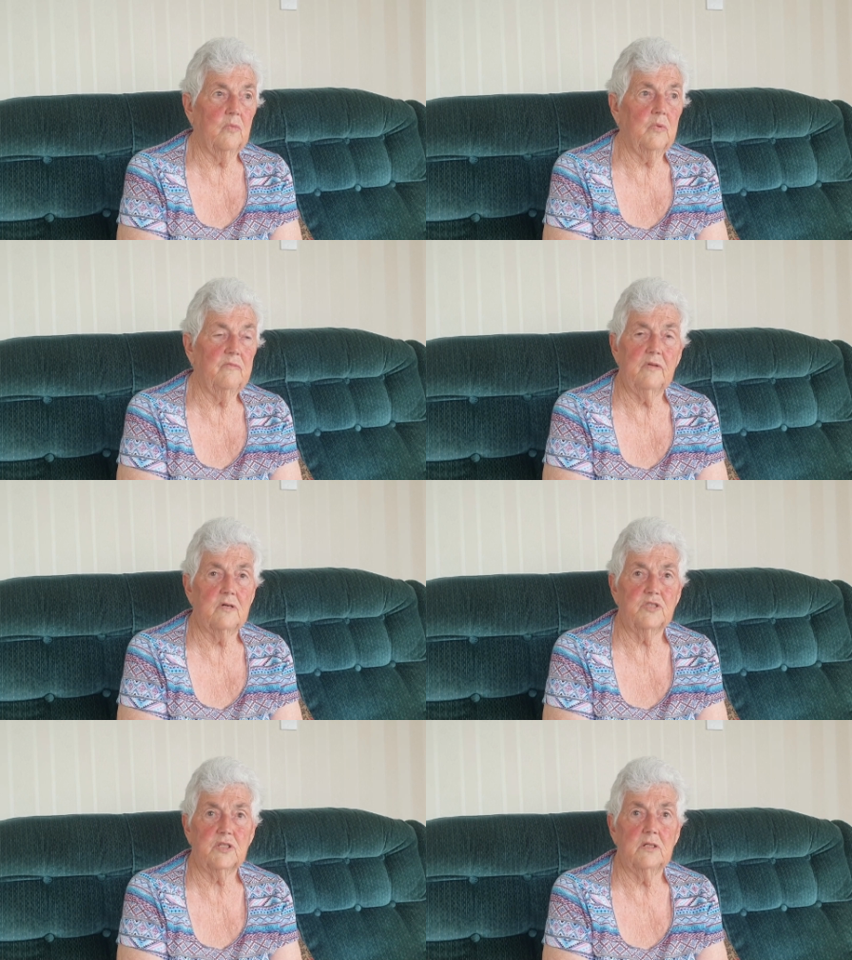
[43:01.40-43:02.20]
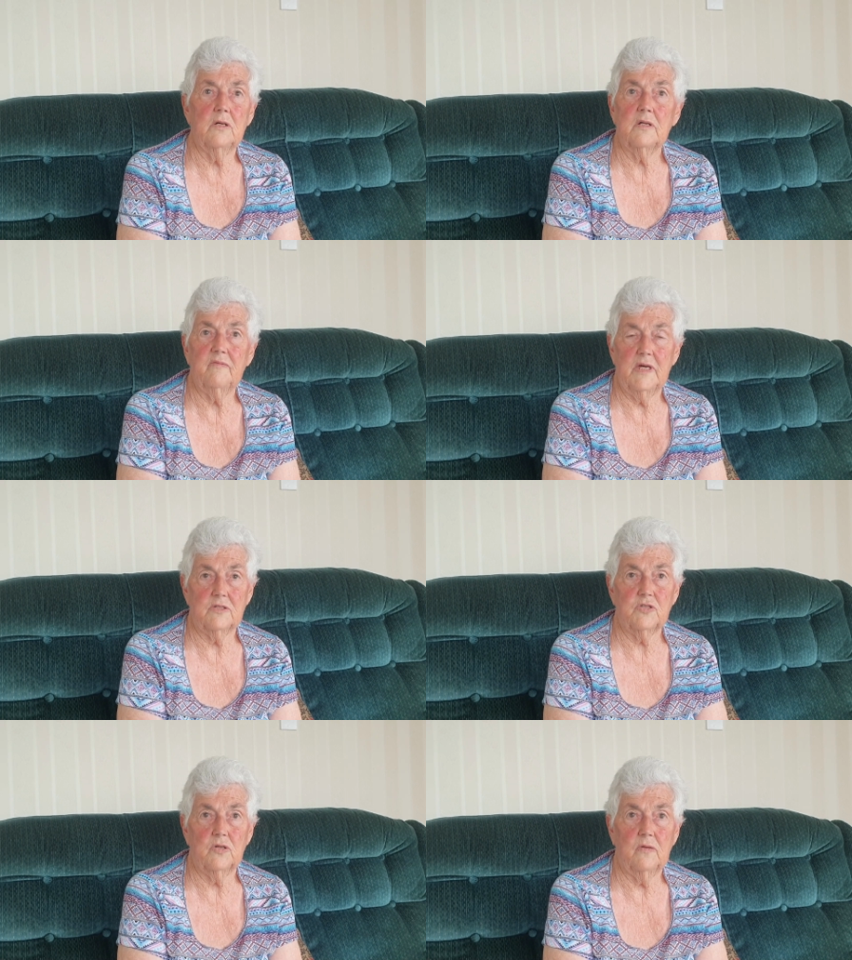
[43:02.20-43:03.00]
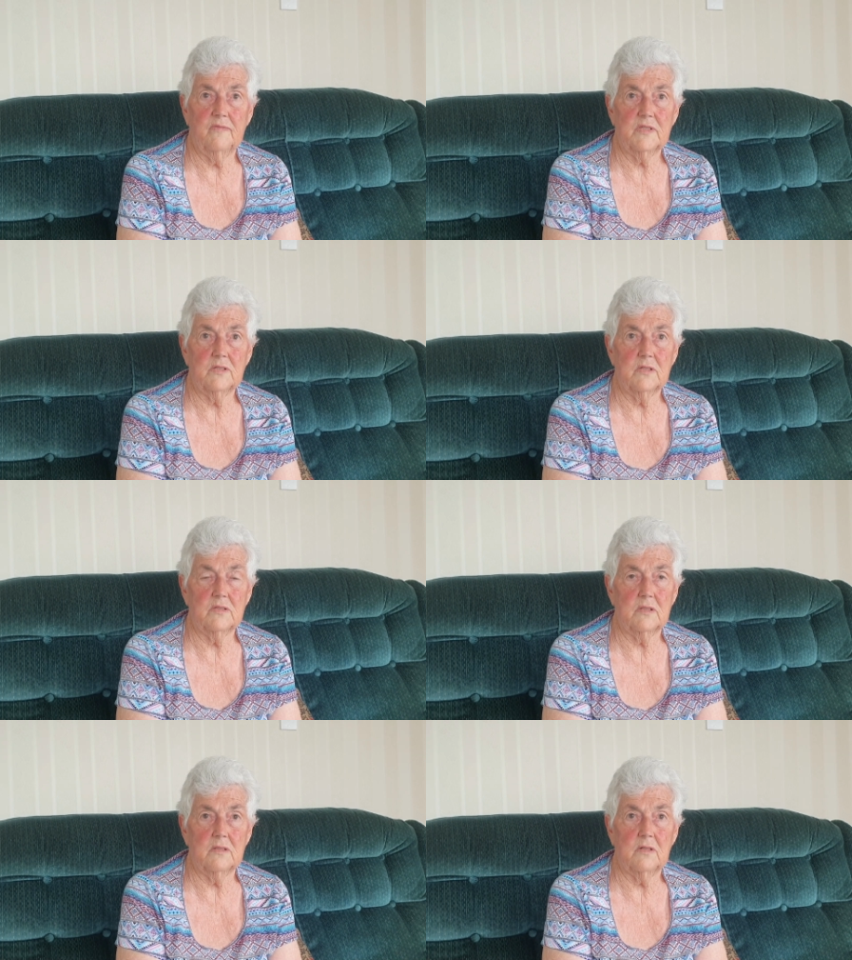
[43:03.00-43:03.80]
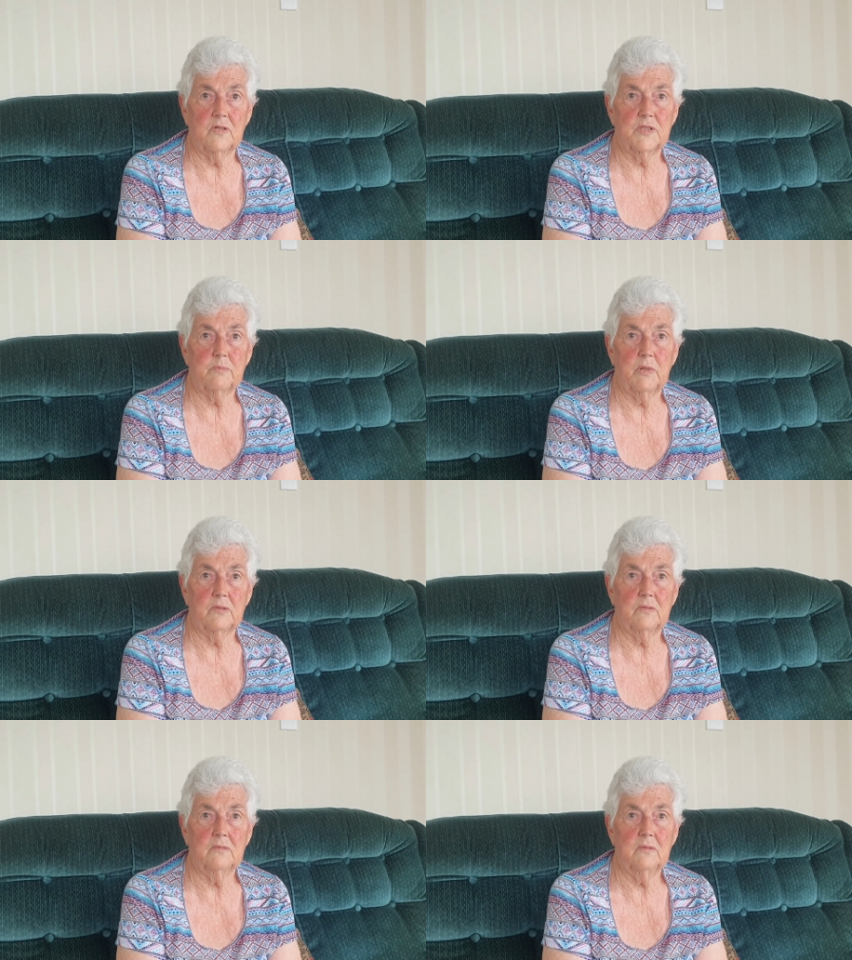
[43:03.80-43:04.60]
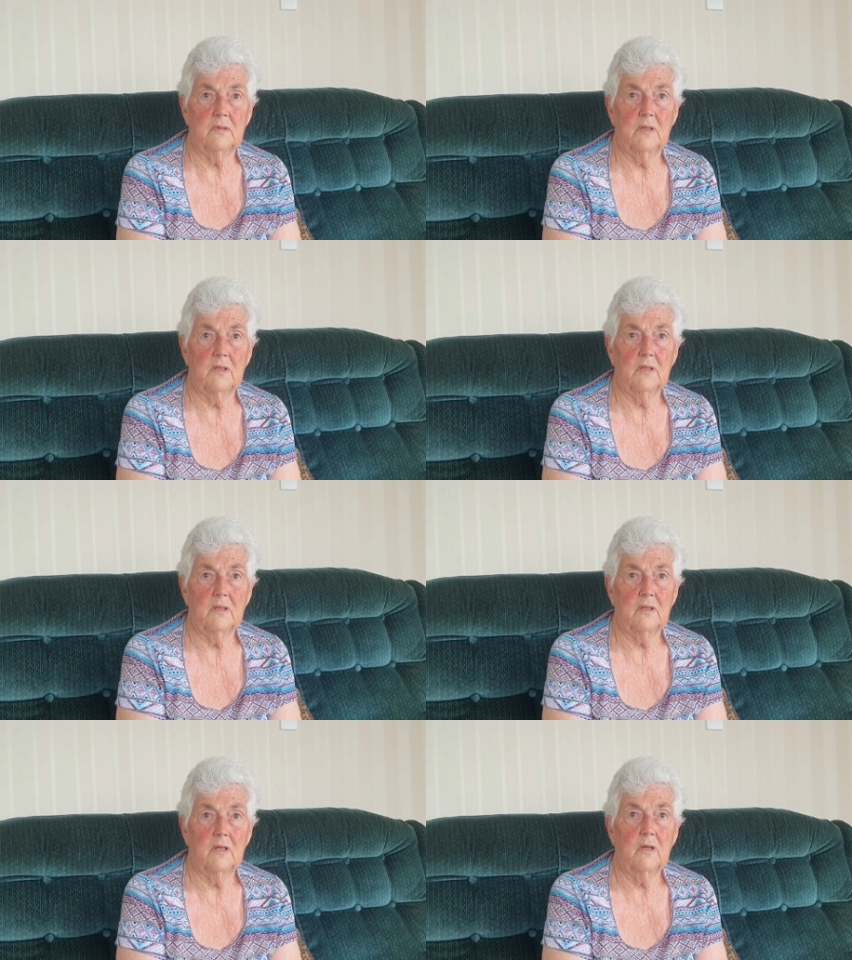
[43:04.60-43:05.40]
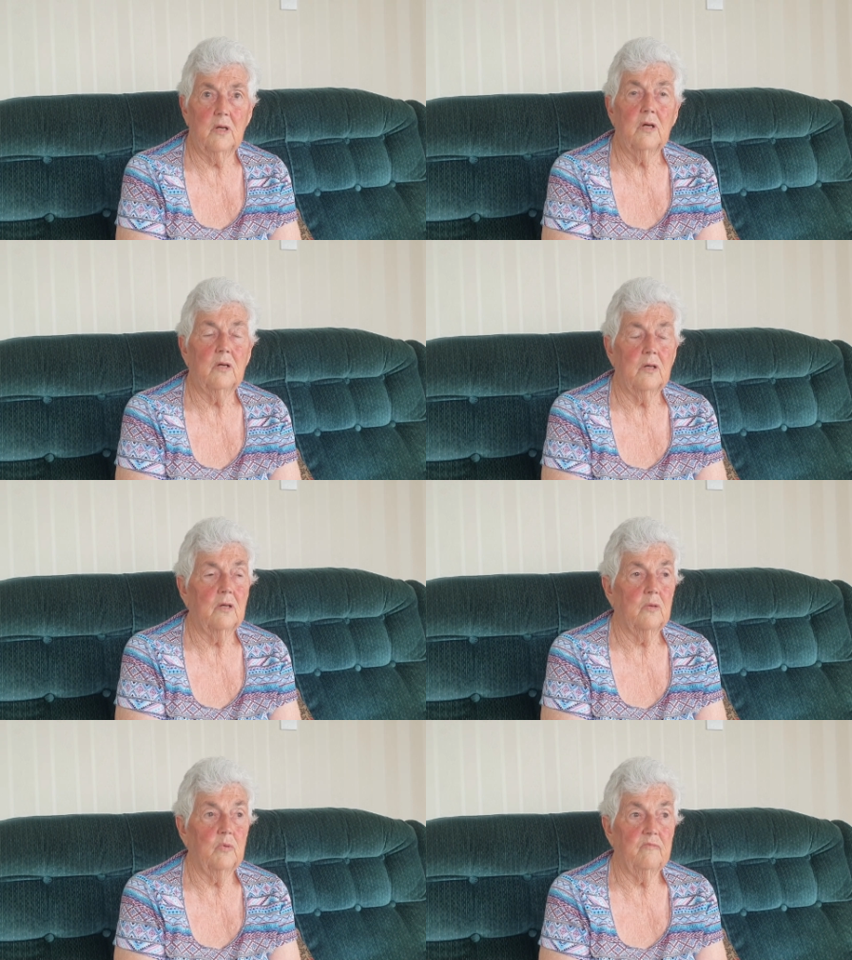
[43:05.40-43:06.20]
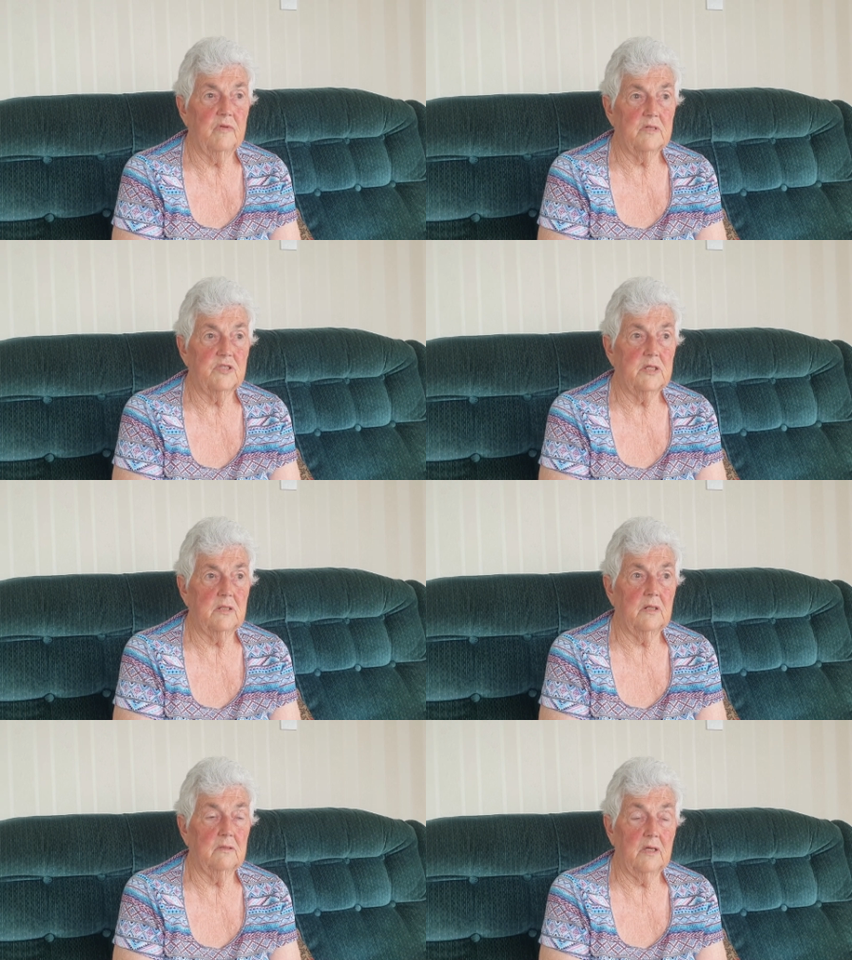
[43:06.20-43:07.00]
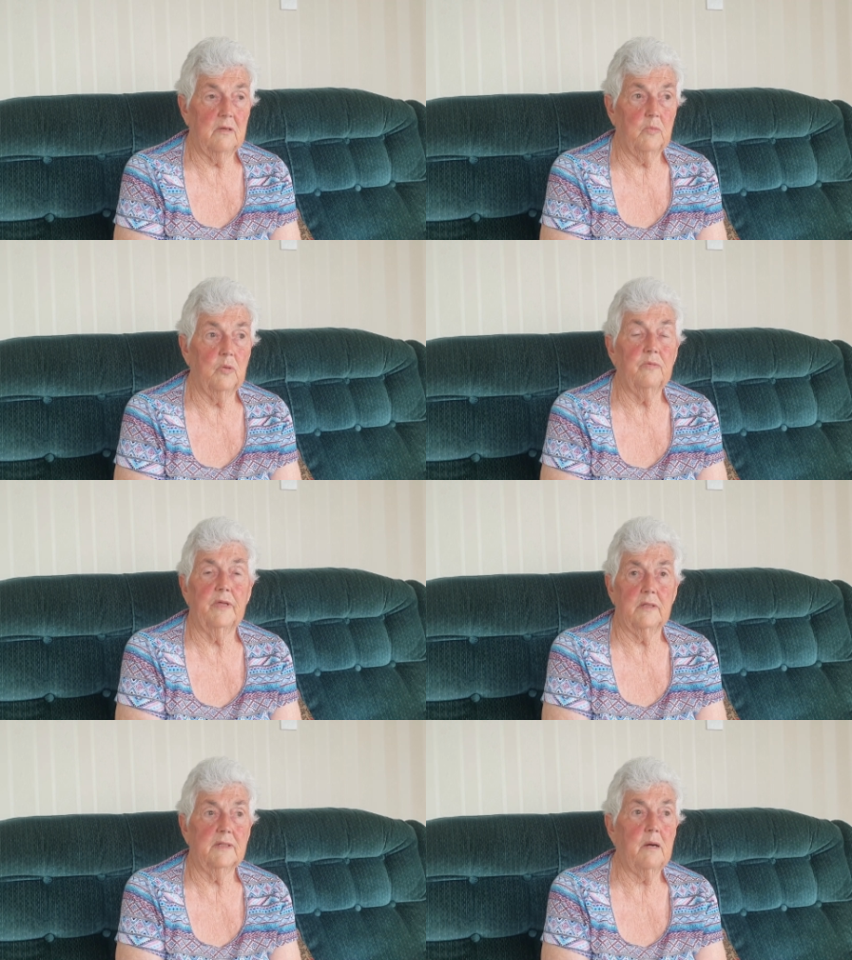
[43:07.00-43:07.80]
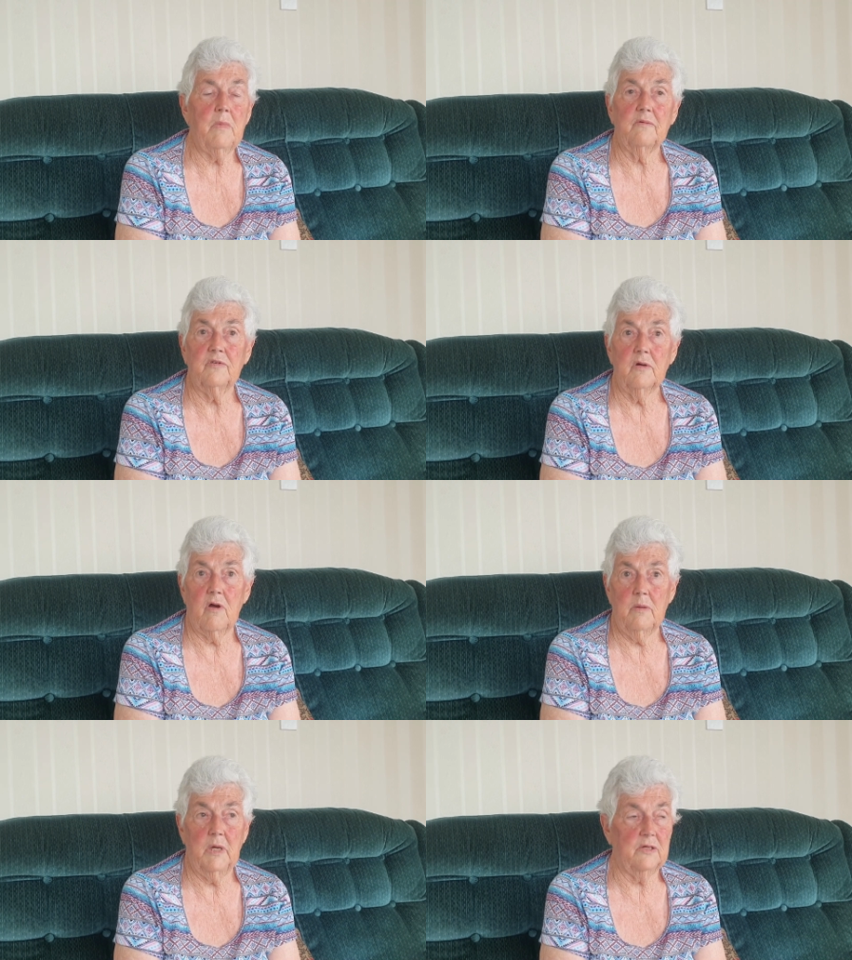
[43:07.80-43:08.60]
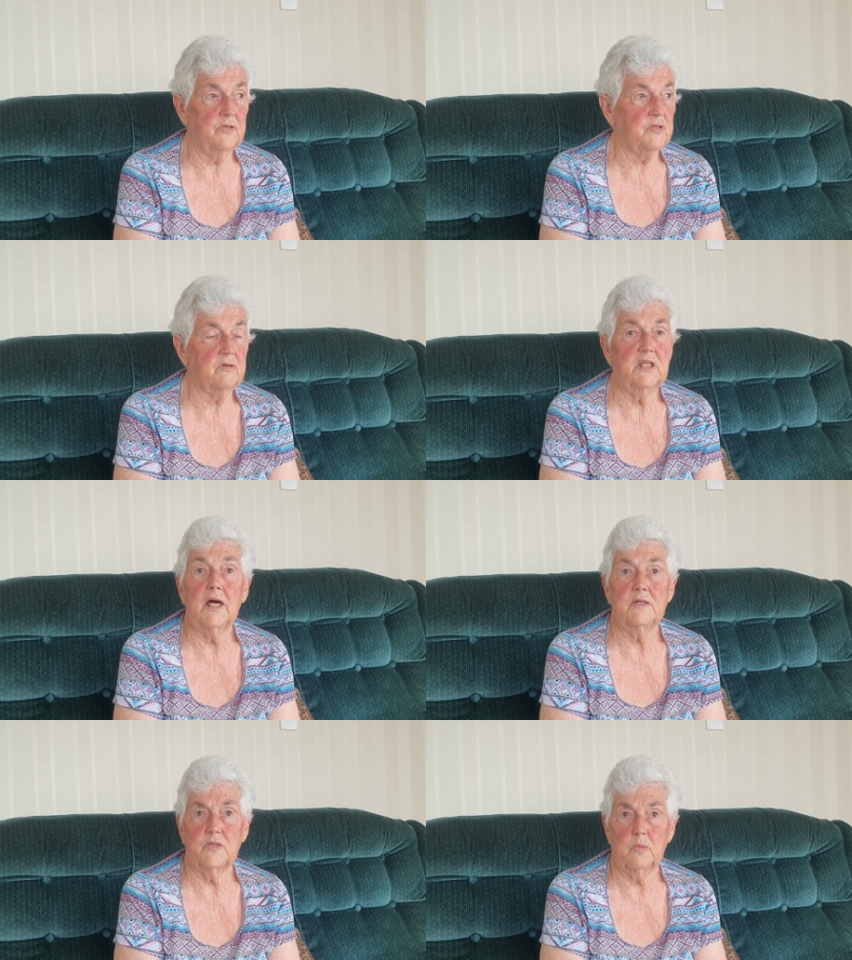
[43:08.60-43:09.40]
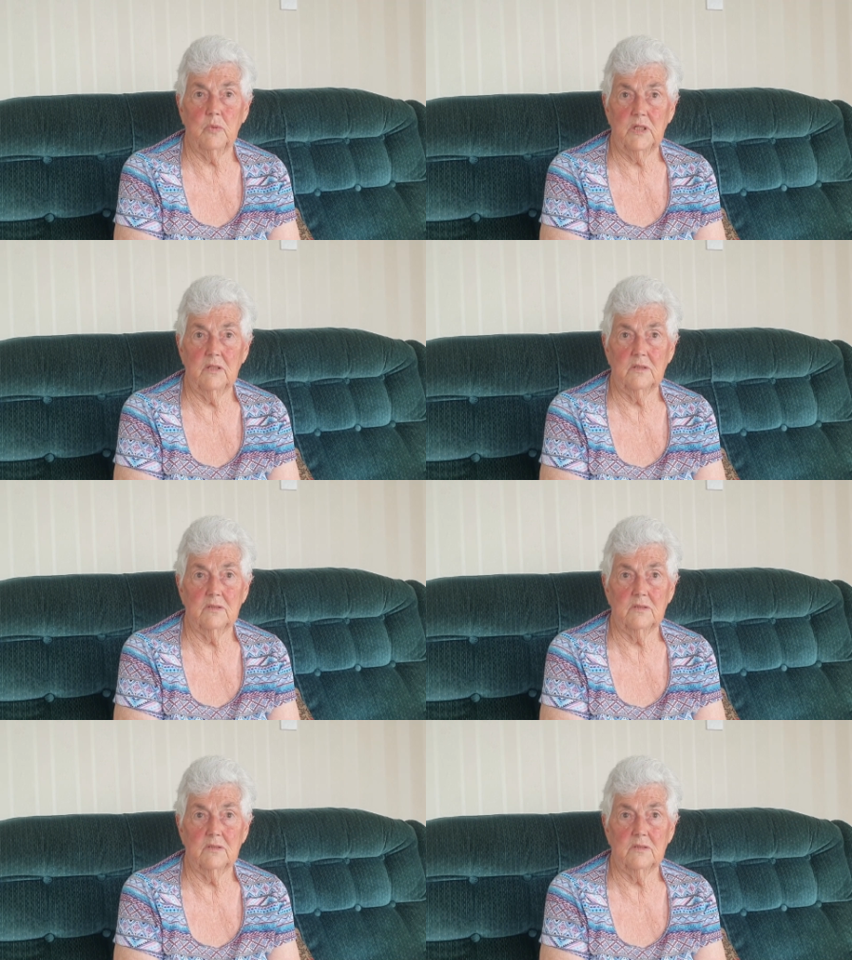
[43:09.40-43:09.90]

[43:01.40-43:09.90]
we've lost a lot of our services at the hospital. Yeah. We've lost our well, they come up from Greymouth three days a week.